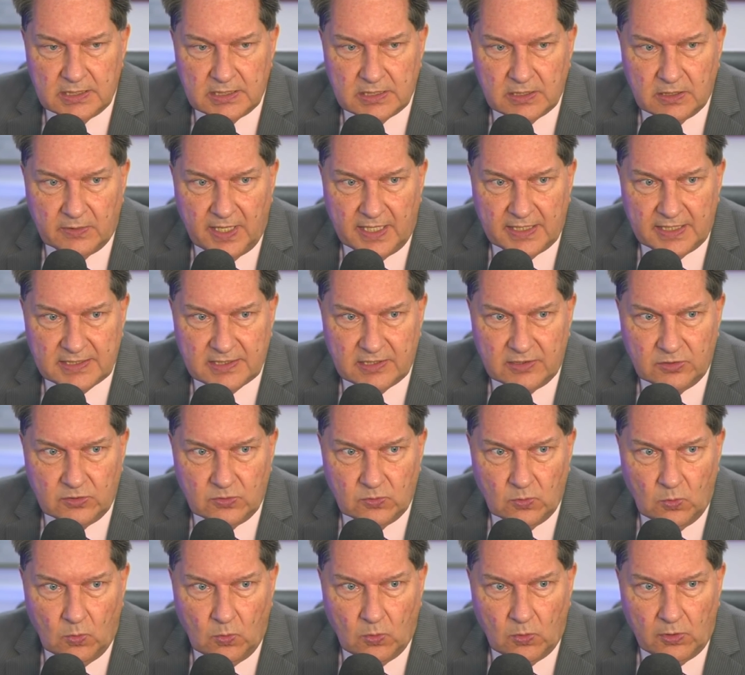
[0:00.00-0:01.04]
So that's a
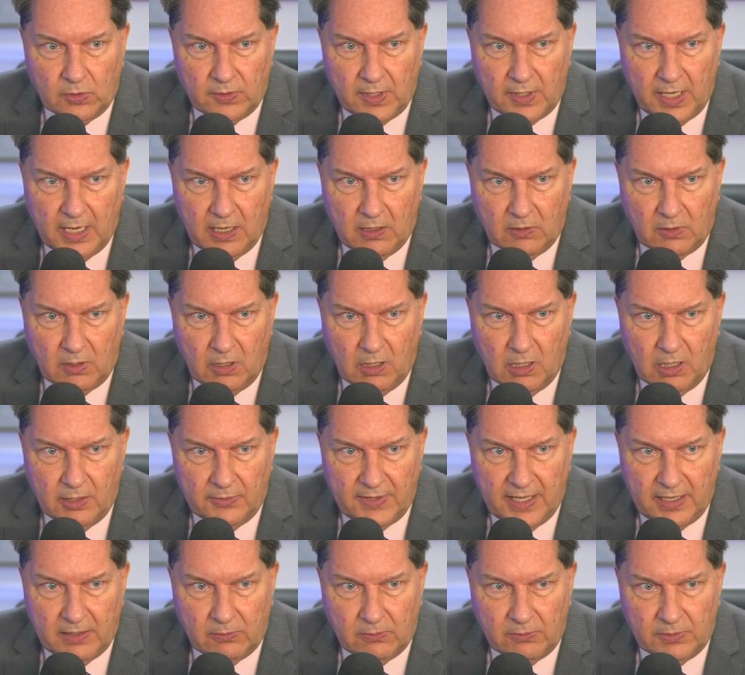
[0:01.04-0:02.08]
new order out on
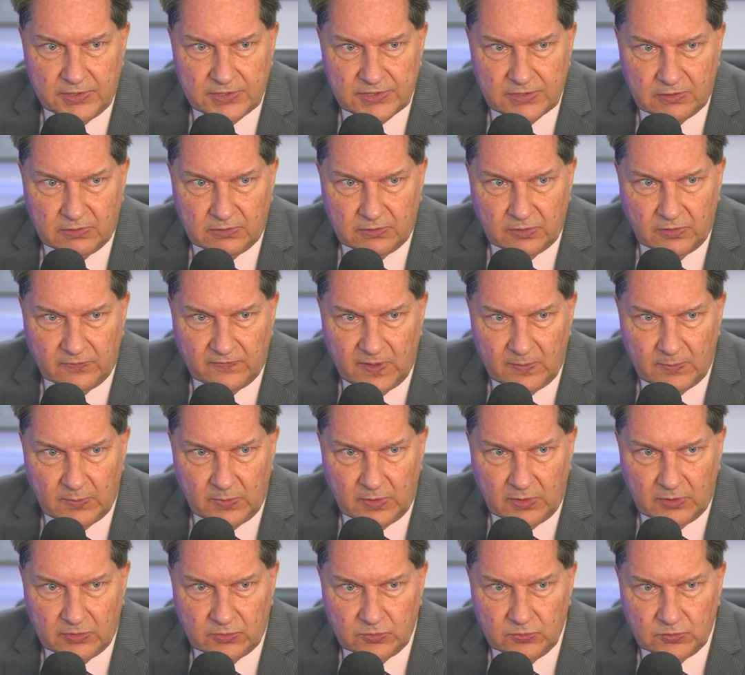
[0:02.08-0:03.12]
that original
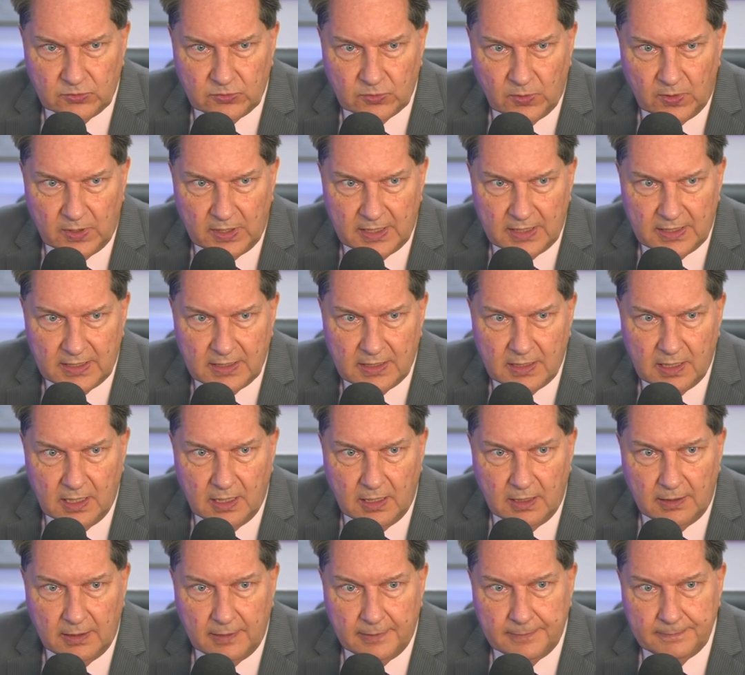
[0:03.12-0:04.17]
November 220
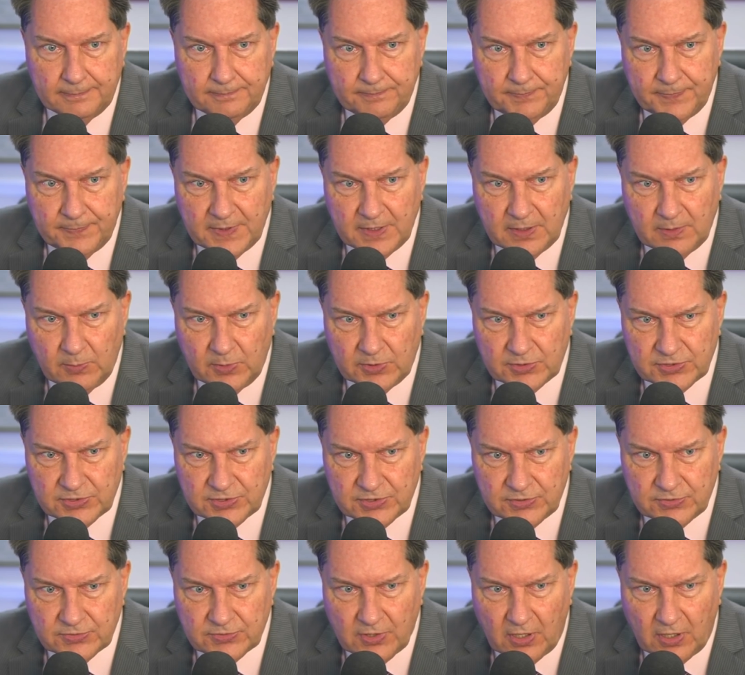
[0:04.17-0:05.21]
um,
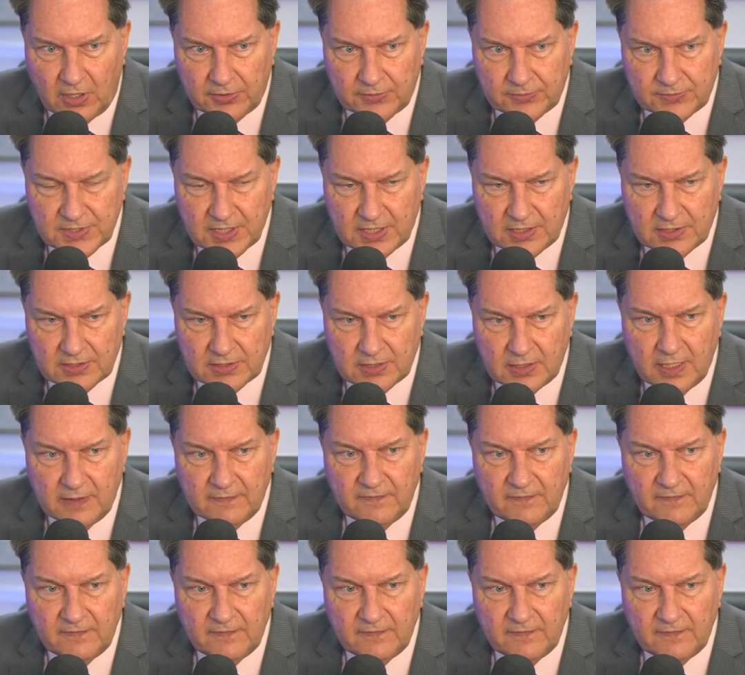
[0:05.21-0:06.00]
emergency use authorization.